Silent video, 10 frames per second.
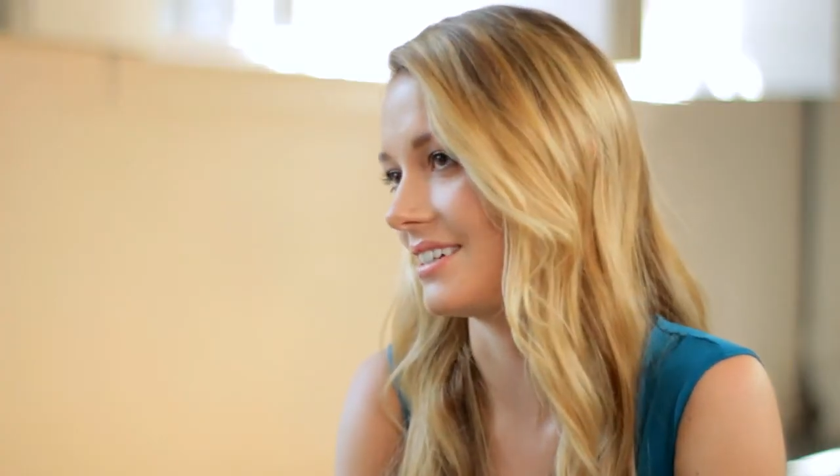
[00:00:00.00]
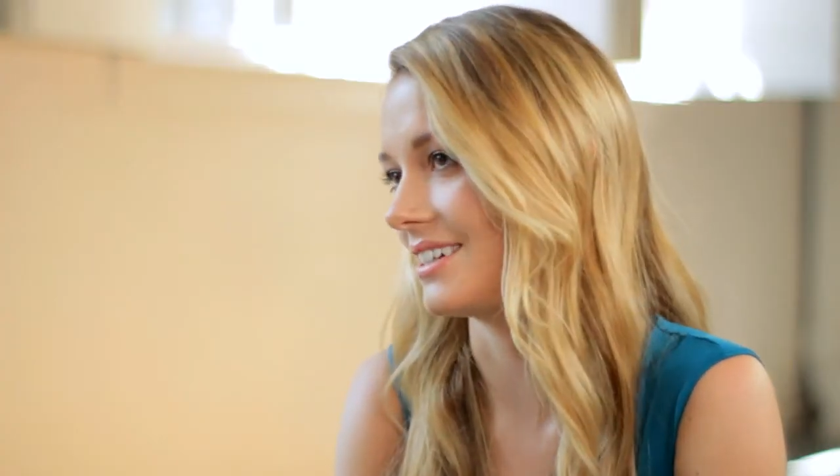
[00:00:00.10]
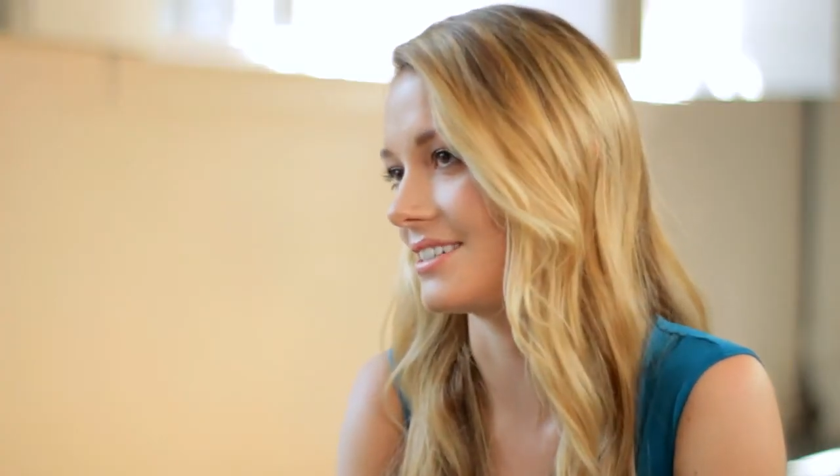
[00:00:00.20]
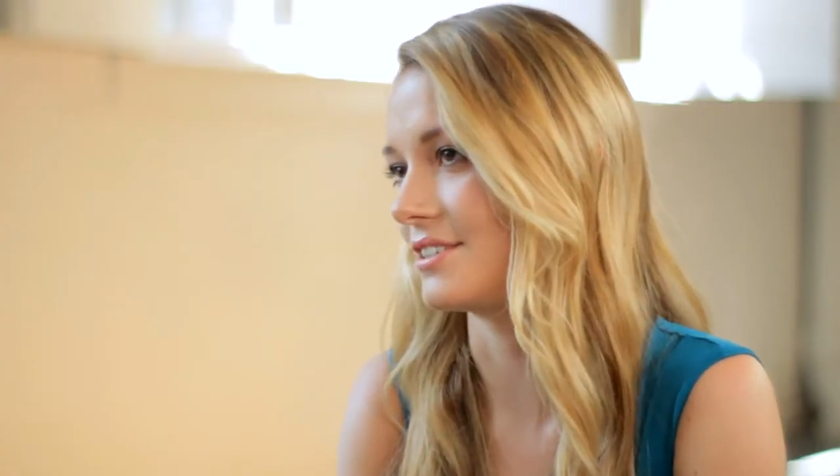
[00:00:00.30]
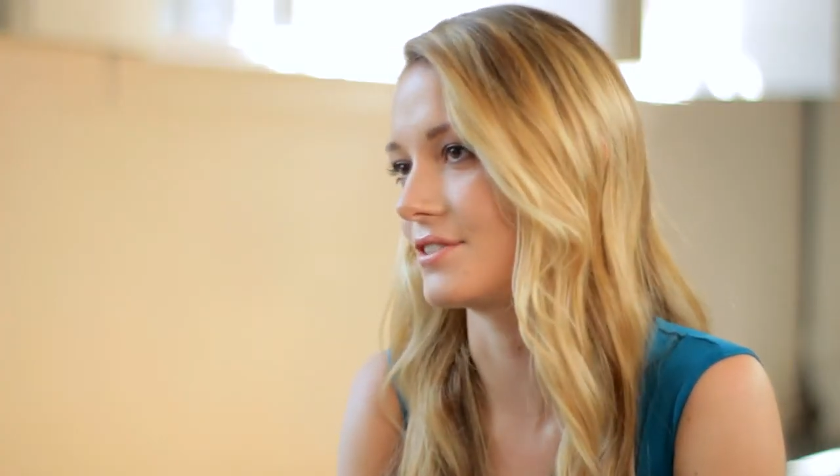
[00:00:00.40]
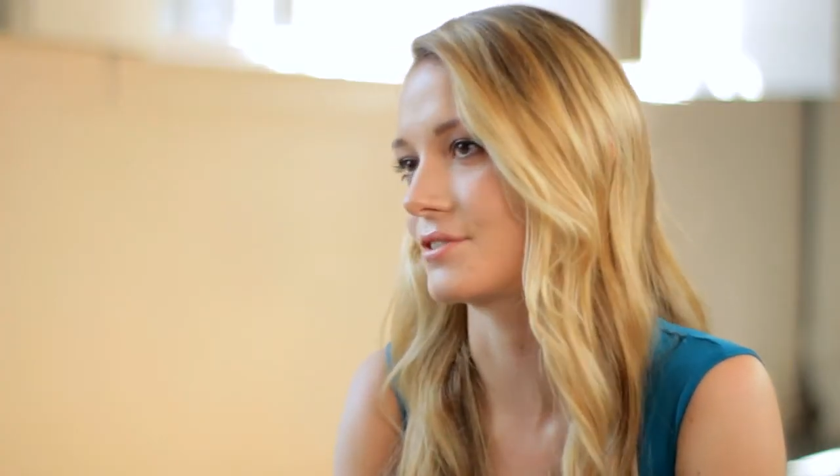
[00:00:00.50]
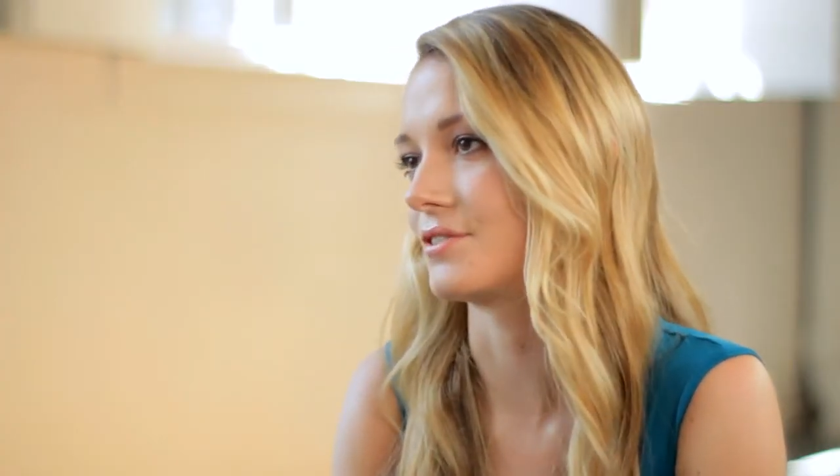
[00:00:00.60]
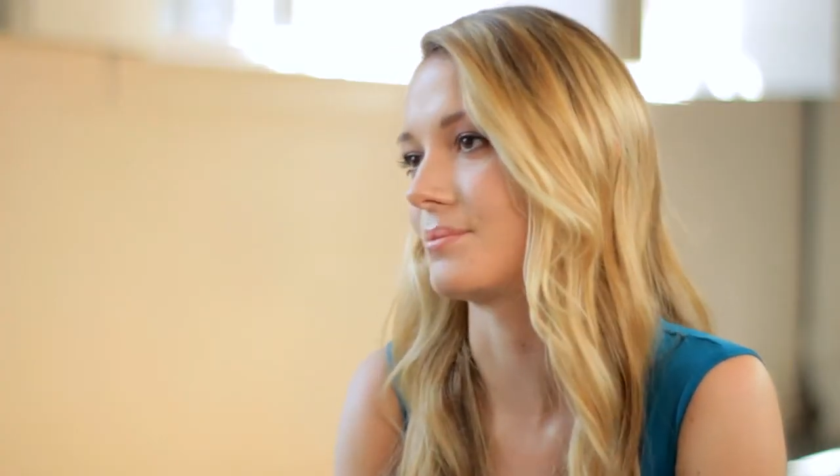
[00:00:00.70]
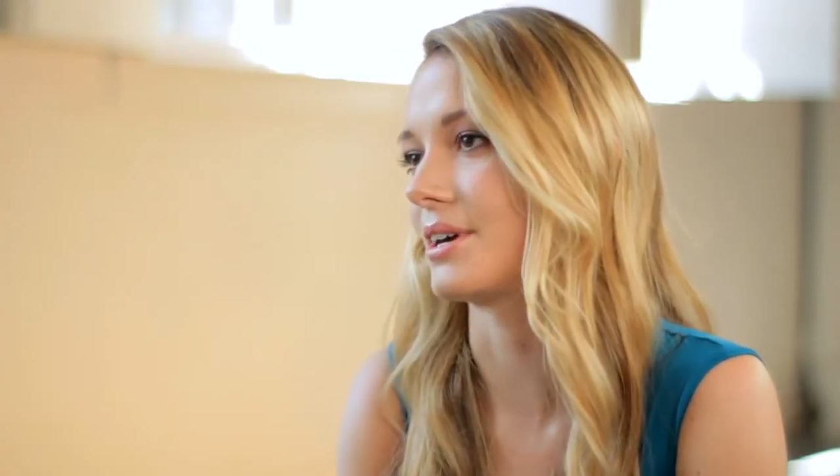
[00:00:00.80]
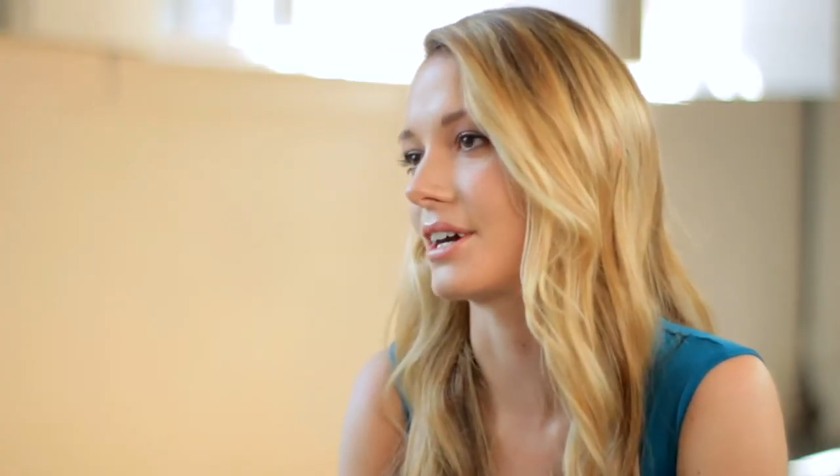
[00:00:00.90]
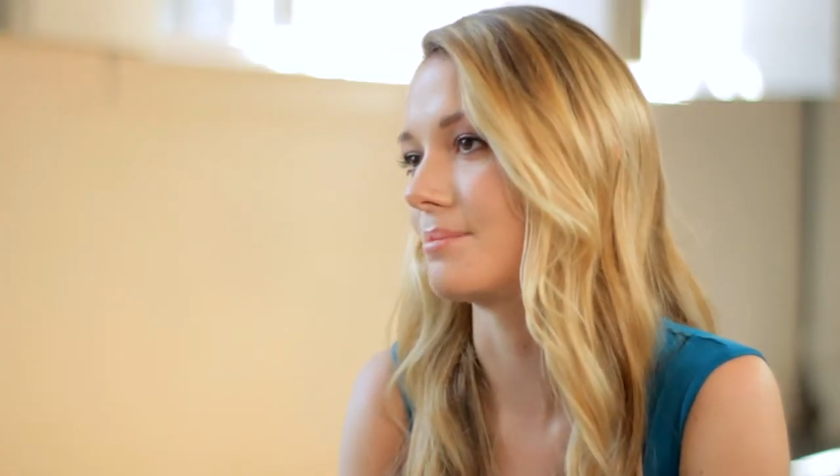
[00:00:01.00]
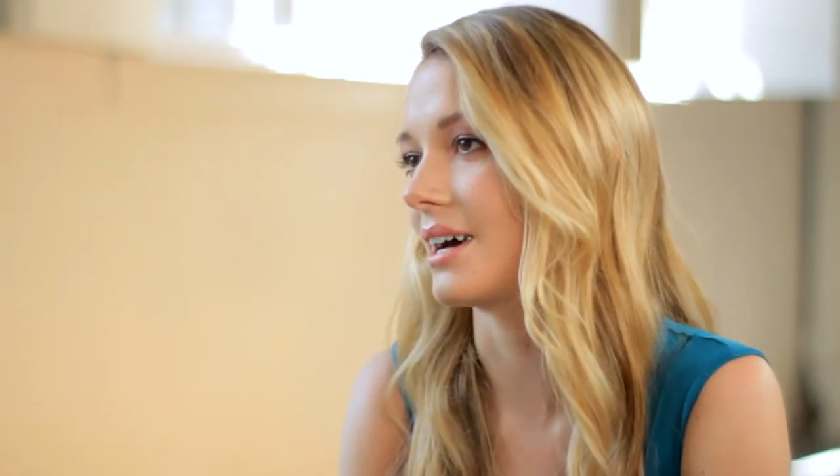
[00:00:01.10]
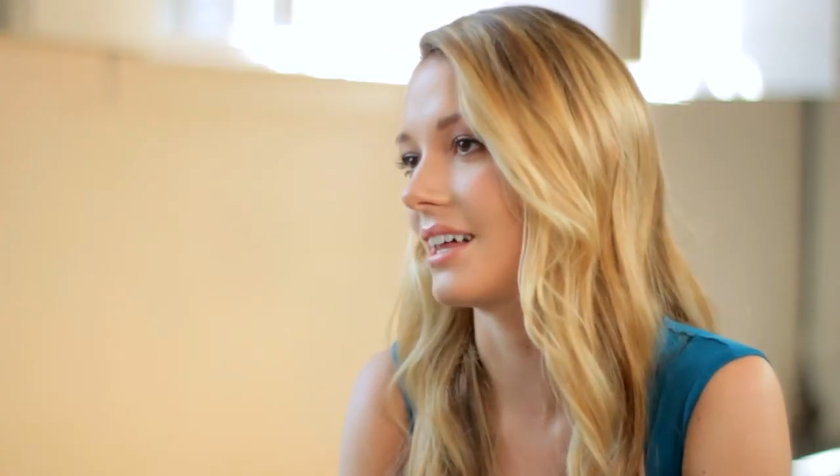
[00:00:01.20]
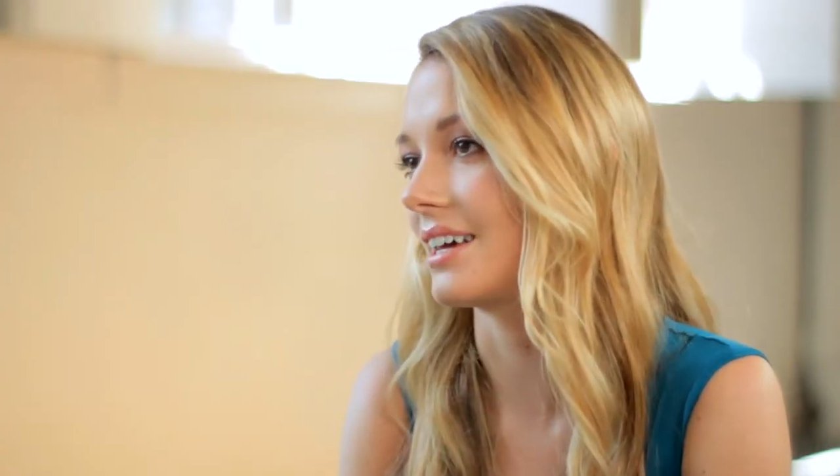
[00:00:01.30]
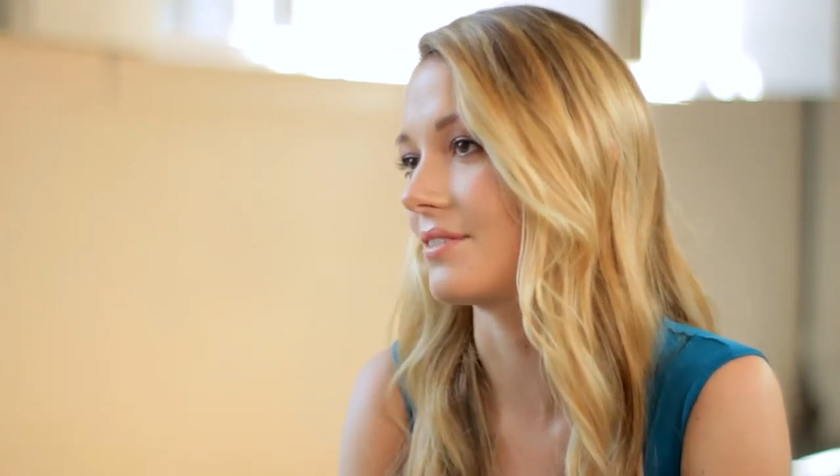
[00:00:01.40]
into the School of American
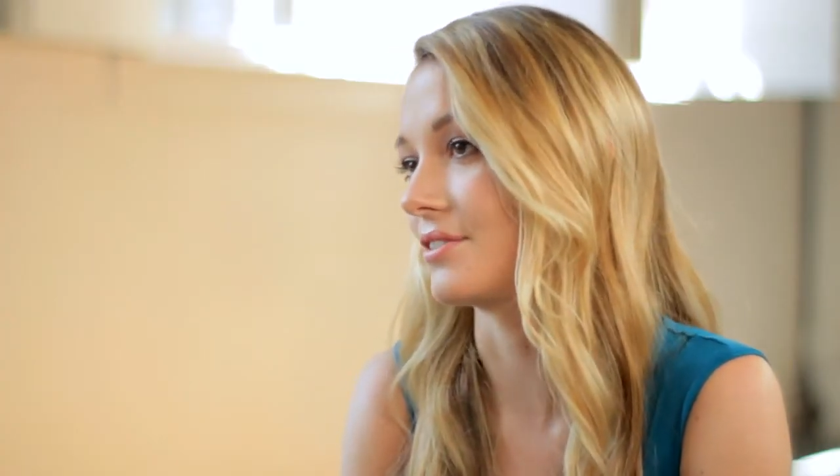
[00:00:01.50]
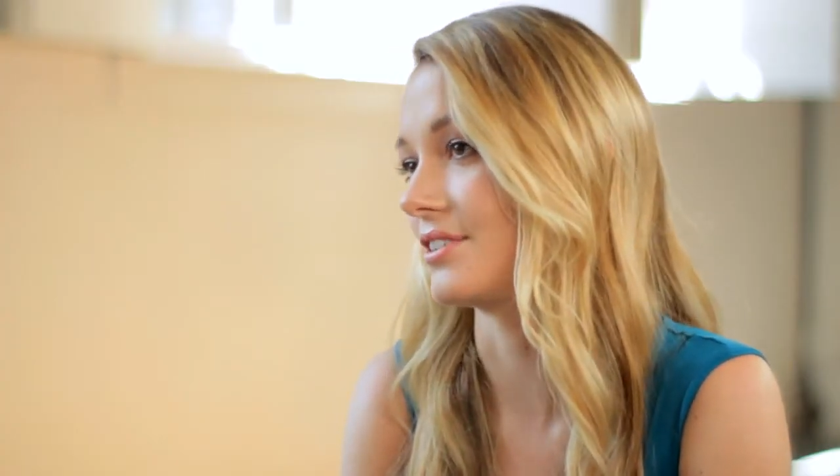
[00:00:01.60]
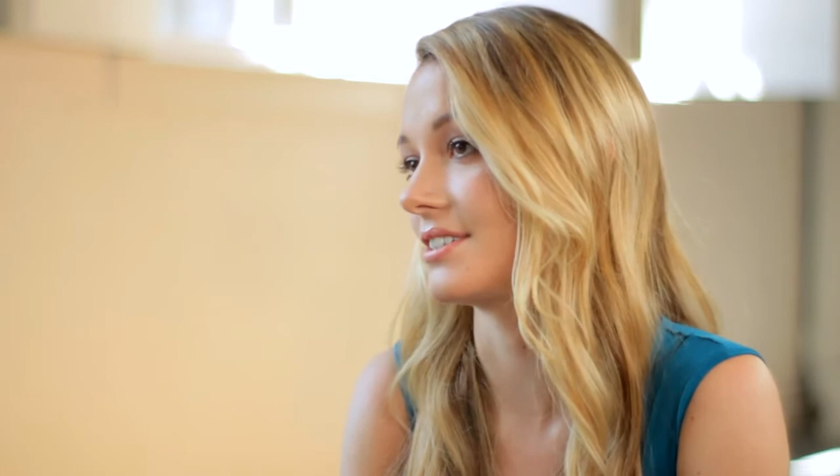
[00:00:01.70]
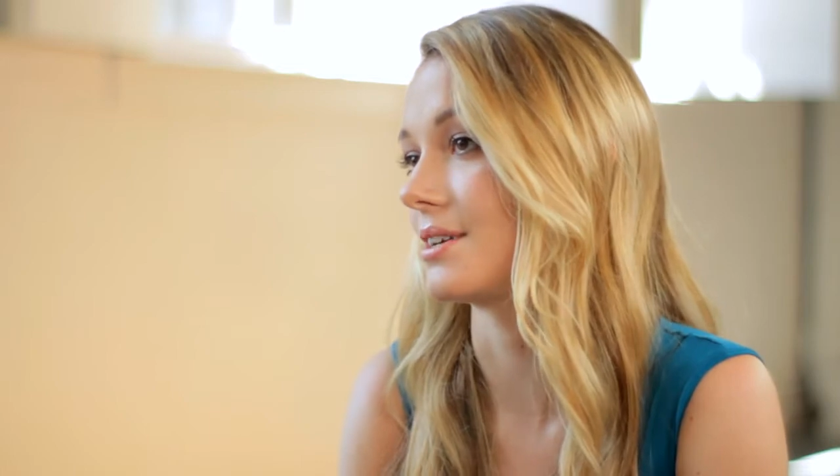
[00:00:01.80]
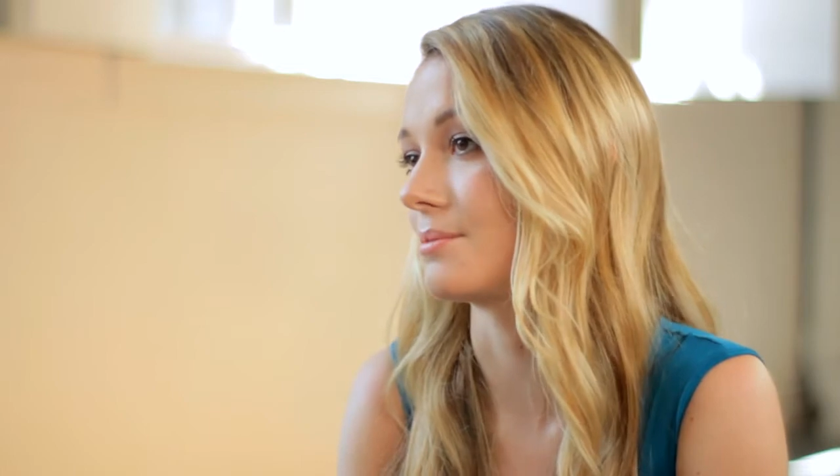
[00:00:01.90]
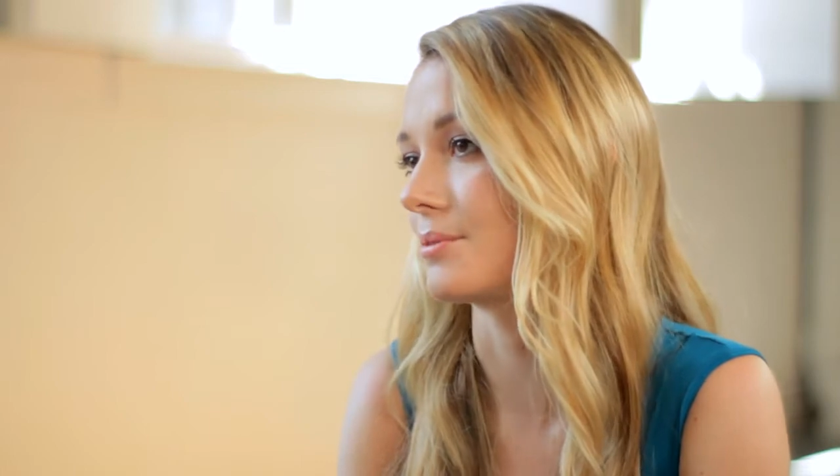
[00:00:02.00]
Ballet for the summer